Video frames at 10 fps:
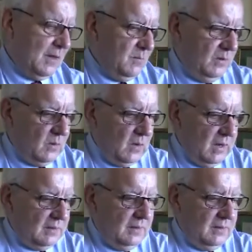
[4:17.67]
I mean,
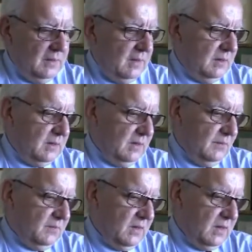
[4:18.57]
collecting the data,
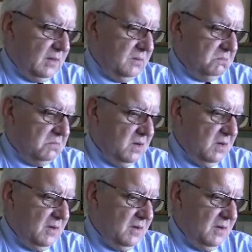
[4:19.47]
and